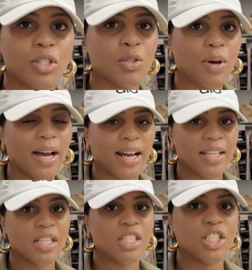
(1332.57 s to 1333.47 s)
which is why I
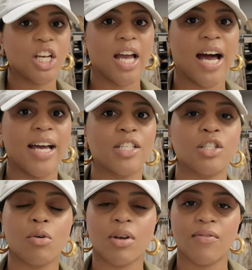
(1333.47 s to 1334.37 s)
got the DJI. It's
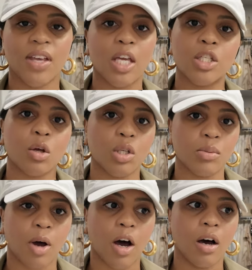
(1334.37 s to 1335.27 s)
so convenient, so
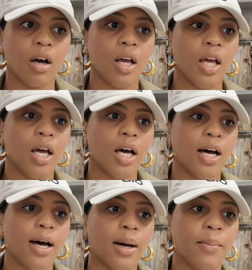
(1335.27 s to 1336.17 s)
small.
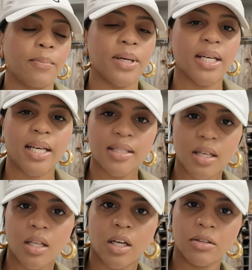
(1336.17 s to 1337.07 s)
Um, but it's
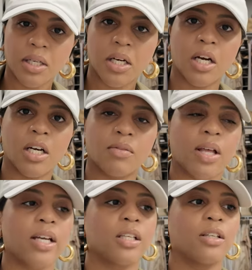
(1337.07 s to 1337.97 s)
a learning curve,
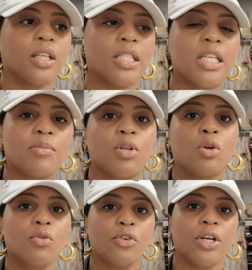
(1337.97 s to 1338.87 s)
like learning to
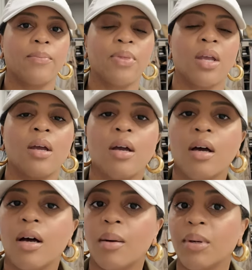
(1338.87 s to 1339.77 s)
maneuver it.
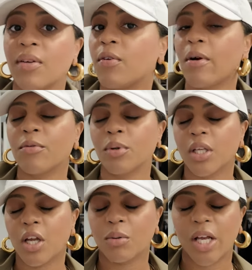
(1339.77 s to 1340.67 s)
Um, but if you ever want
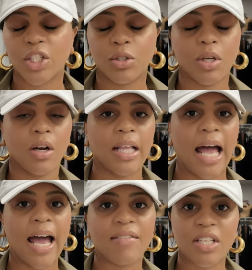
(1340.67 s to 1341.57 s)
to know what I shoot on,
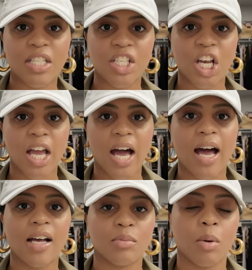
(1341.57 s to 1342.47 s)
I have the DJI
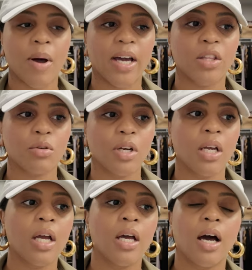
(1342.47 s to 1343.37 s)
Osmo Pocket
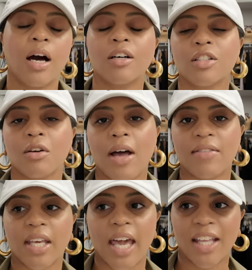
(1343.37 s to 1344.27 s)
3. I also
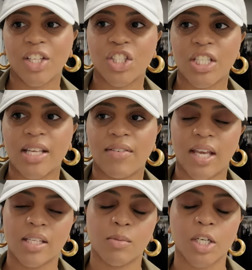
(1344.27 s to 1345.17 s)
have the Canon
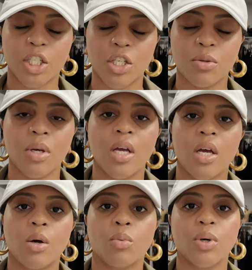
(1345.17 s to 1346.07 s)
G7X Mark II,
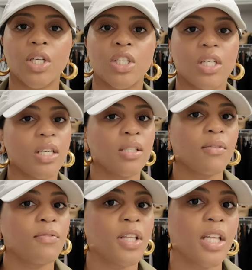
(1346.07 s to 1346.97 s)
which is
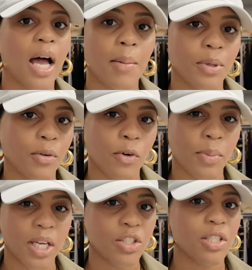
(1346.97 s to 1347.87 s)
phenomenal for
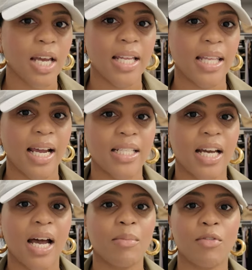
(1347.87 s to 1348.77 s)
pictures at
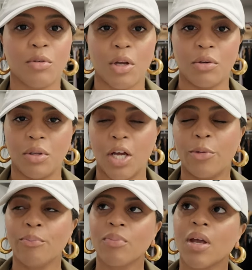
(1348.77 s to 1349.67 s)
nighttime. If you know, you
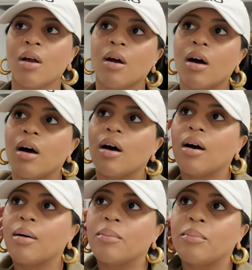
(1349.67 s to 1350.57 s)
know.
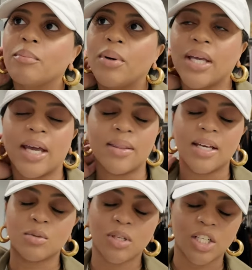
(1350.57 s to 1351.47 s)
Um, but yeah,
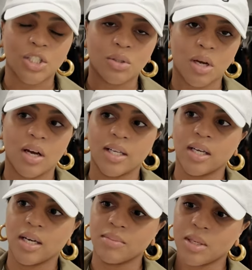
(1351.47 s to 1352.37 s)
that's what I shoot on.
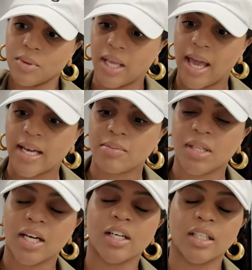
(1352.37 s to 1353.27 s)
Um, someone had asked me
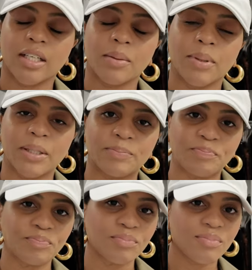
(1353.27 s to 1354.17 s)
that earlier, but
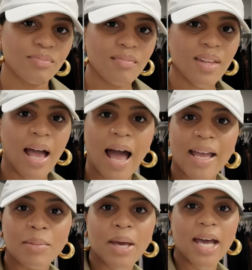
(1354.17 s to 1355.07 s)
I
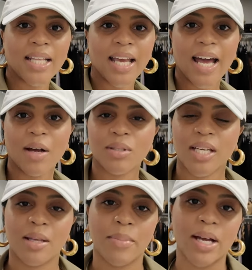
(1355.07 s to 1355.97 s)
am headed out
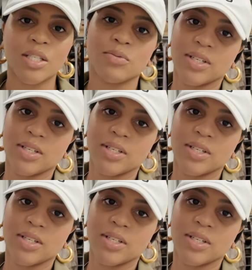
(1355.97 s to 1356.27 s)
and about to